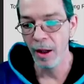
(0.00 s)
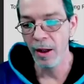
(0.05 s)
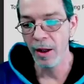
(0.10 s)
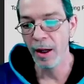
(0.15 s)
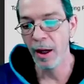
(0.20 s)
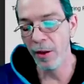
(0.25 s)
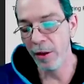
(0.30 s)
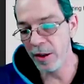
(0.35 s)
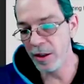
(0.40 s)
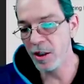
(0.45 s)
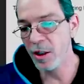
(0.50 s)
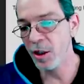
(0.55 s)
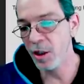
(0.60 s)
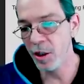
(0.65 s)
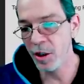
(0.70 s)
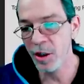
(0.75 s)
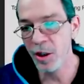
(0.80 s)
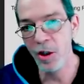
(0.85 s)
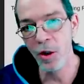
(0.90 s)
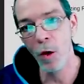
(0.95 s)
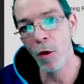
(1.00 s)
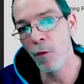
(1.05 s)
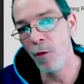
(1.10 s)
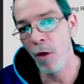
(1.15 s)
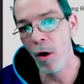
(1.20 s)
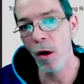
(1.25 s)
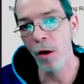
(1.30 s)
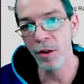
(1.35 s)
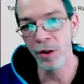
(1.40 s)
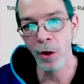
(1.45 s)
Now, this is just
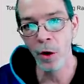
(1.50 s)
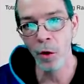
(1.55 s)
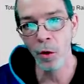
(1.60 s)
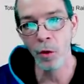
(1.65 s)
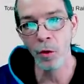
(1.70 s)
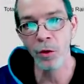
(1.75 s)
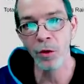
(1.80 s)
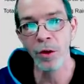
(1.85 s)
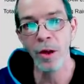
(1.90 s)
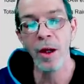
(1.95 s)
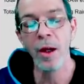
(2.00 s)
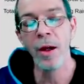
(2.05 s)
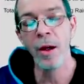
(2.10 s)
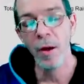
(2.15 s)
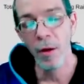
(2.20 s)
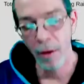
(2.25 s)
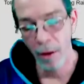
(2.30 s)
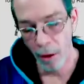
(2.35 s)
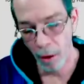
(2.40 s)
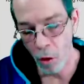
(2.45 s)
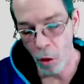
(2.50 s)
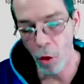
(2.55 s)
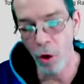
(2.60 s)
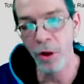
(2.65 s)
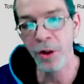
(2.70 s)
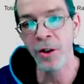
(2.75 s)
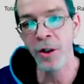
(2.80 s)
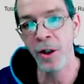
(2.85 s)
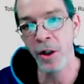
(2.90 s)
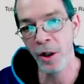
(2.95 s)
snowfall totals
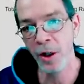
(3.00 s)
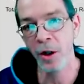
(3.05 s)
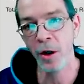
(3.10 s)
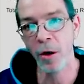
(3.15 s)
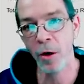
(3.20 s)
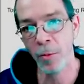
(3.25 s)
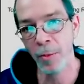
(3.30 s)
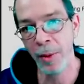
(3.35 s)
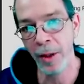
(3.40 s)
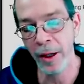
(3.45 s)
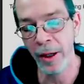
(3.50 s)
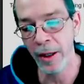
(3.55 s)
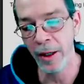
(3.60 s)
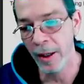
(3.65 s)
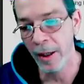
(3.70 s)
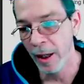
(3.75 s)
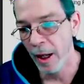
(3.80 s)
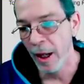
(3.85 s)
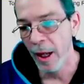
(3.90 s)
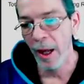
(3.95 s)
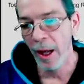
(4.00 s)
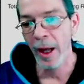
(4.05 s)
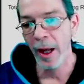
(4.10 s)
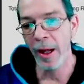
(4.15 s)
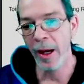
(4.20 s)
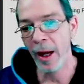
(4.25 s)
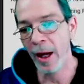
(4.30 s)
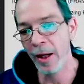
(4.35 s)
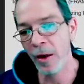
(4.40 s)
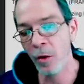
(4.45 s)
according to the European.
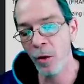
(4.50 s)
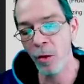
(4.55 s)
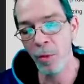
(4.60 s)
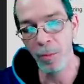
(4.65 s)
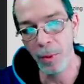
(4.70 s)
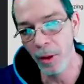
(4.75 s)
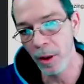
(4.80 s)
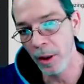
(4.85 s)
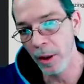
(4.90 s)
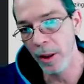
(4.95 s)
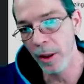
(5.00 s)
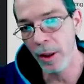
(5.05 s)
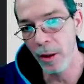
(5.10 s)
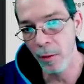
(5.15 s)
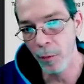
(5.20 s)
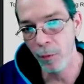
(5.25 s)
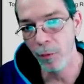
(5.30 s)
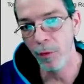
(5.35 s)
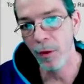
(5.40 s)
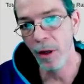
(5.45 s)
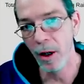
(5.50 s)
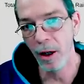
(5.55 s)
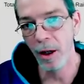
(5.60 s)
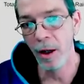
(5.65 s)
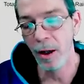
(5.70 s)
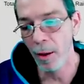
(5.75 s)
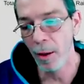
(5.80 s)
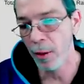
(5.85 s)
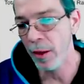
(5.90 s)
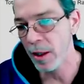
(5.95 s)
And I don't believe
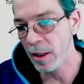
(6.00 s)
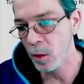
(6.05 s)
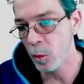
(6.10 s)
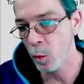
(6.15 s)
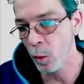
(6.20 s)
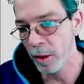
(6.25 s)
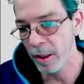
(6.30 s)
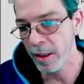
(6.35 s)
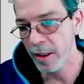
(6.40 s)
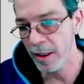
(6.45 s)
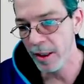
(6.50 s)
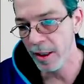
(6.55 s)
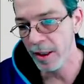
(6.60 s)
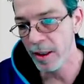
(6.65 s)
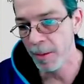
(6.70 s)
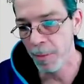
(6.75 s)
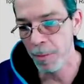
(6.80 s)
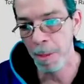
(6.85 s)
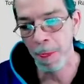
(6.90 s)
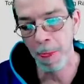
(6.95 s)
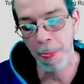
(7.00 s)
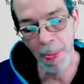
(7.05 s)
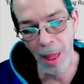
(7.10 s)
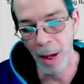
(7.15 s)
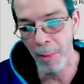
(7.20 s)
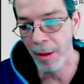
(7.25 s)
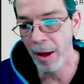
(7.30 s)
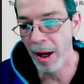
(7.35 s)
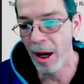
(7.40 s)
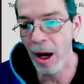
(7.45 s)
uh, this one because it's,
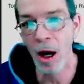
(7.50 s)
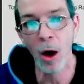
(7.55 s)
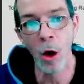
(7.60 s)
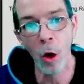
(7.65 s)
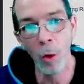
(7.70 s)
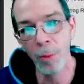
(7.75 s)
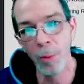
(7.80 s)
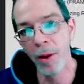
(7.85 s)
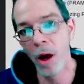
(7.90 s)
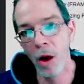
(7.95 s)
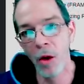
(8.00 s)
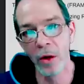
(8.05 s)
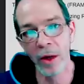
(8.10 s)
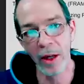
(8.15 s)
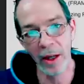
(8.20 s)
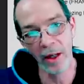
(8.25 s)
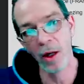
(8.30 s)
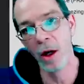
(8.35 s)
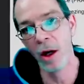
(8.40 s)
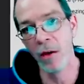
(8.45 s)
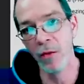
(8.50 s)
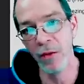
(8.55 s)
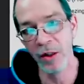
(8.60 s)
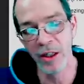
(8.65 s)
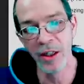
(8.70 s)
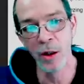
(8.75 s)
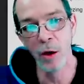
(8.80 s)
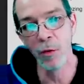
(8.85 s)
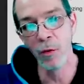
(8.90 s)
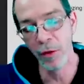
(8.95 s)
I mean, I hope y'all get your heavy
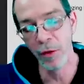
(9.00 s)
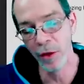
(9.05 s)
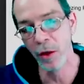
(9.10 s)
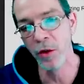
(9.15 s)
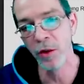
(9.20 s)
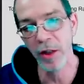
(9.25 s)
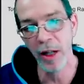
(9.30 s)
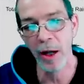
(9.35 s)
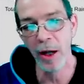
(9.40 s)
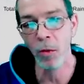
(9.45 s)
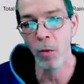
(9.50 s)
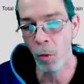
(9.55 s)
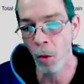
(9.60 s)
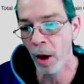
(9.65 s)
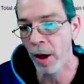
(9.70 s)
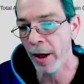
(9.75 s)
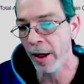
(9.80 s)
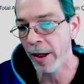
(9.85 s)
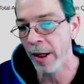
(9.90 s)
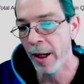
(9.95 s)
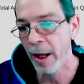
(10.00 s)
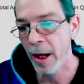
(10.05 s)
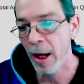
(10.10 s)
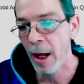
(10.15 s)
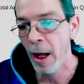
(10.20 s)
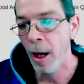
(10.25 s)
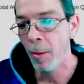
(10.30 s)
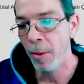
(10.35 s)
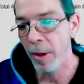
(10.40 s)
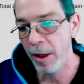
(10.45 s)
snow for those that want it.
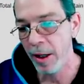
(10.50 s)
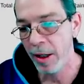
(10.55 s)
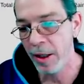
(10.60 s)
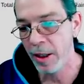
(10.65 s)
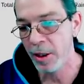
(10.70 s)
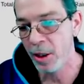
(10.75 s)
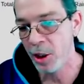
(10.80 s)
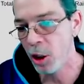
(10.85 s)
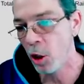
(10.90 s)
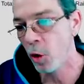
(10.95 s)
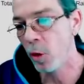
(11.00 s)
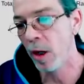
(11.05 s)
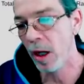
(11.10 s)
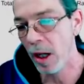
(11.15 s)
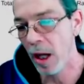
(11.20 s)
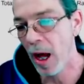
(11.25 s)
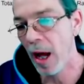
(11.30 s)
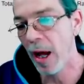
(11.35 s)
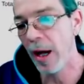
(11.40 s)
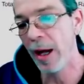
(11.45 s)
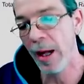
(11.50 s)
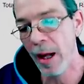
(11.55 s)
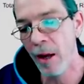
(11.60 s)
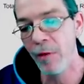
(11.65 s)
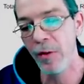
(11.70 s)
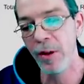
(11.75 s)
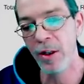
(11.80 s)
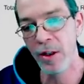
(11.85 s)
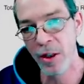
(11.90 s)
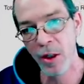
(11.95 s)
But it is showing a lot of
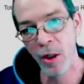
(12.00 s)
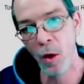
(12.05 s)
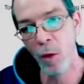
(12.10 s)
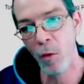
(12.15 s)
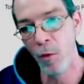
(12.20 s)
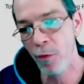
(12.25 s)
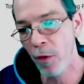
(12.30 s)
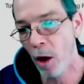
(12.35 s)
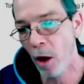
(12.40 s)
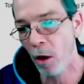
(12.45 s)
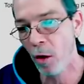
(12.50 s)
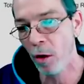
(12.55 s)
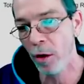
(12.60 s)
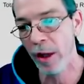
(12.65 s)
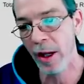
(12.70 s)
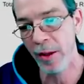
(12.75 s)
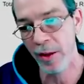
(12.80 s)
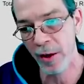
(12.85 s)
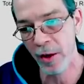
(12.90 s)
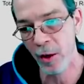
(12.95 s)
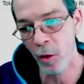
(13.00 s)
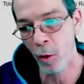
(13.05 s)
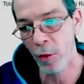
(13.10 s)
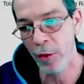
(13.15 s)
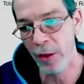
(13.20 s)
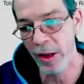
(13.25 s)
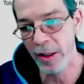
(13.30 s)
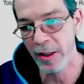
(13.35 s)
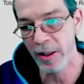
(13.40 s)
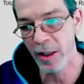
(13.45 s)
heavy snowfall in the
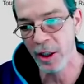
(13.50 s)
Northeast.